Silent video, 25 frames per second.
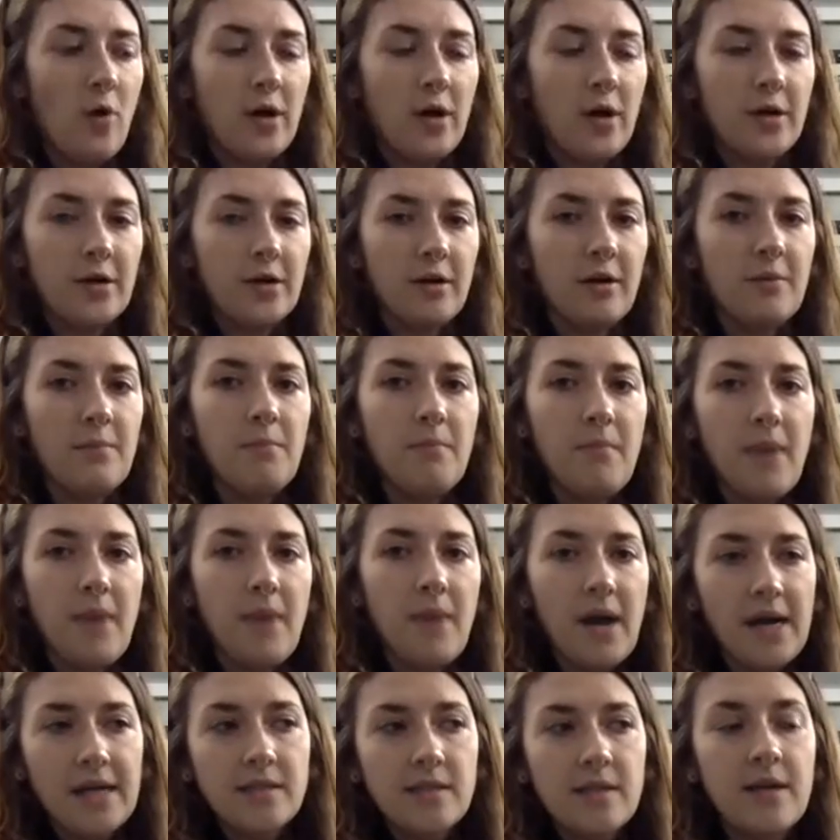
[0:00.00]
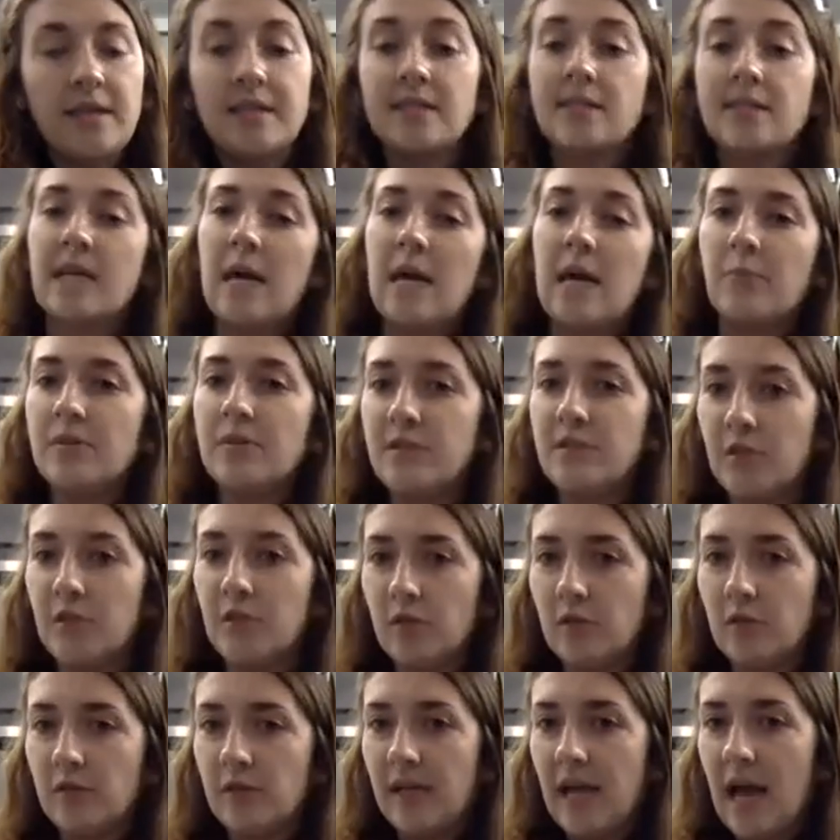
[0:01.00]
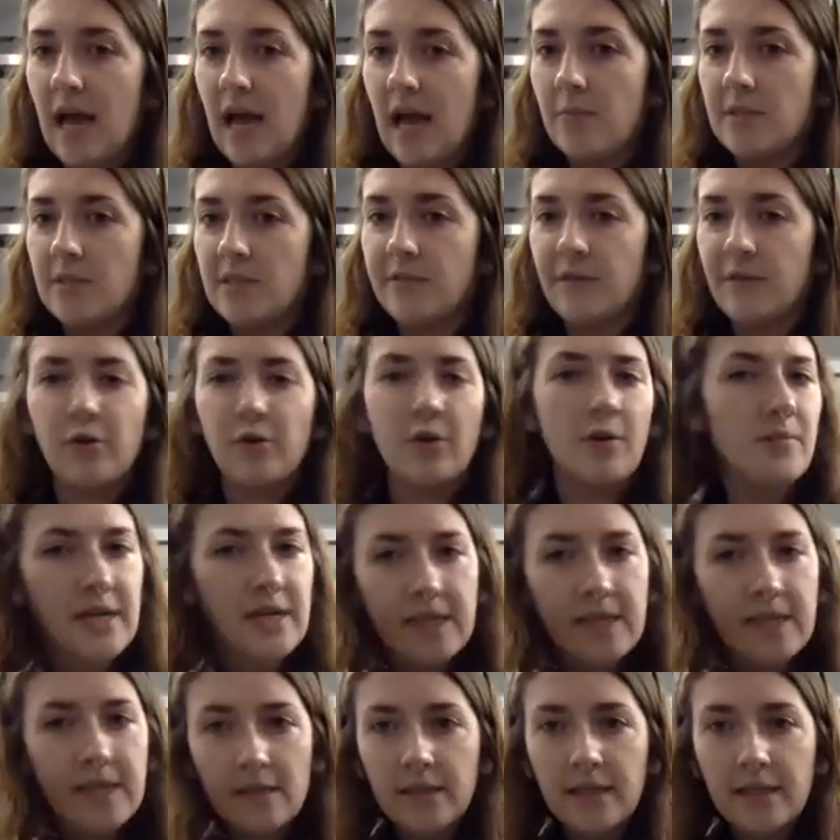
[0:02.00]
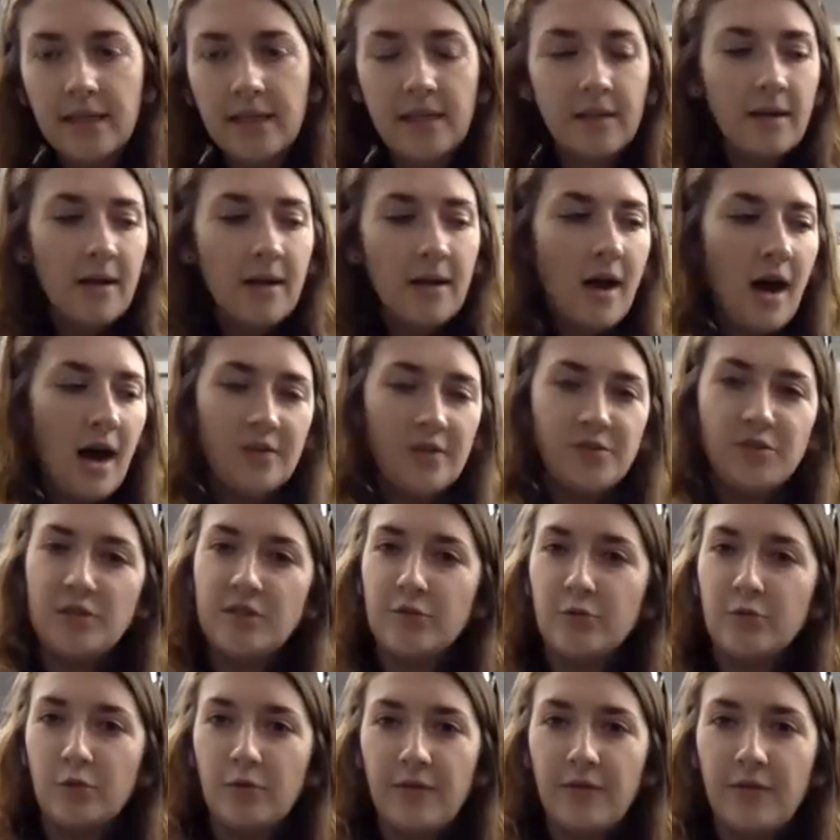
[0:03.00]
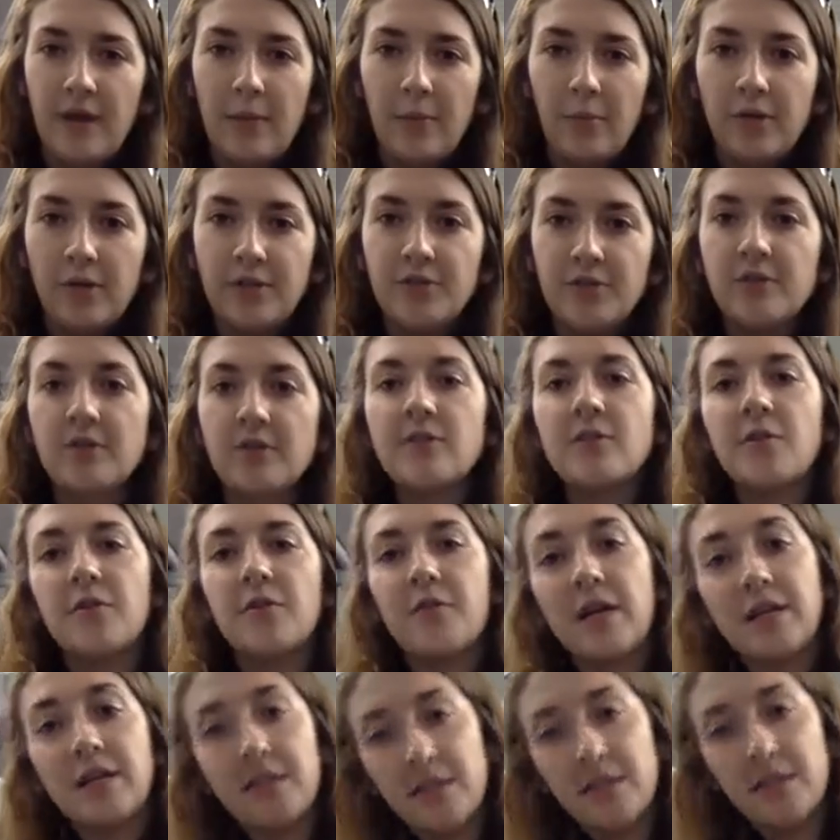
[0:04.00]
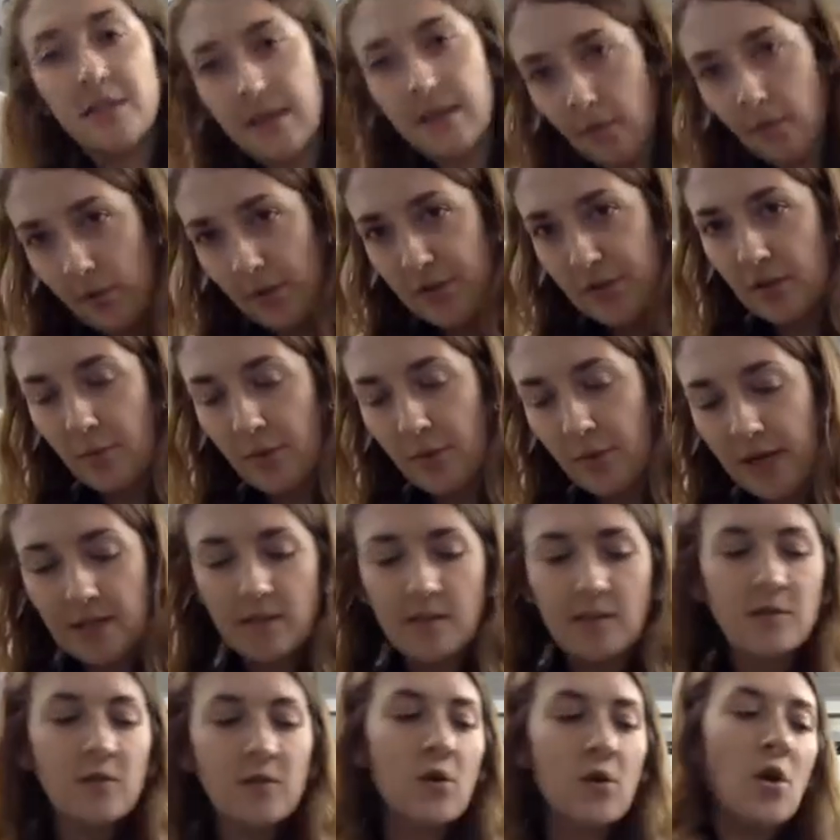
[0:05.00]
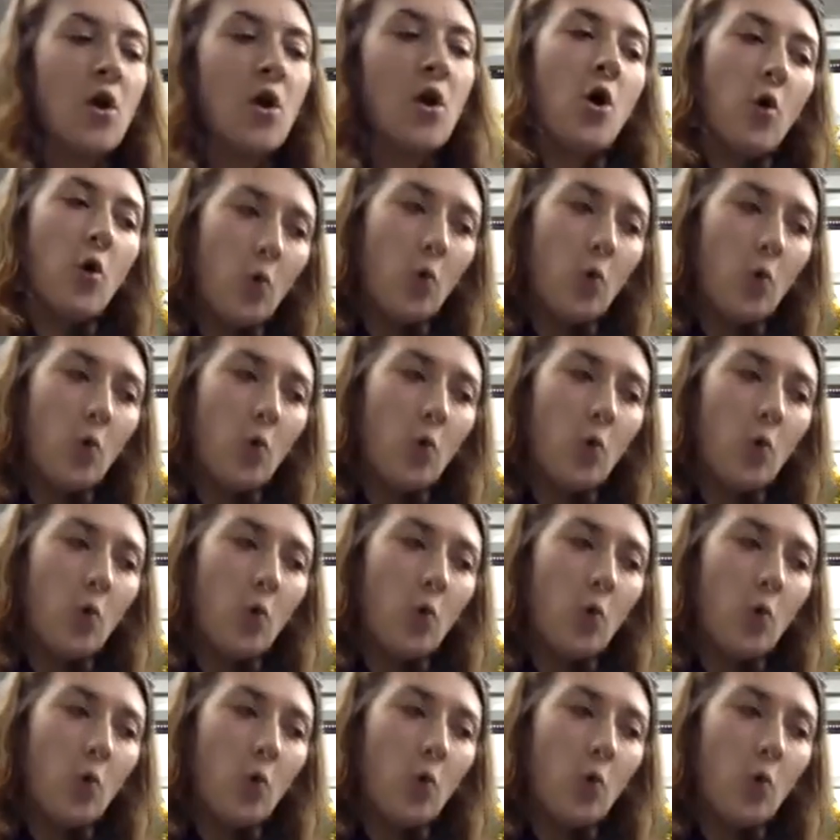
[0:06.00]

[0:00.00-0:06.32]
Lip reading: water might escape into the atmosphere immediately just through evaporation. So that's never reaching the plants.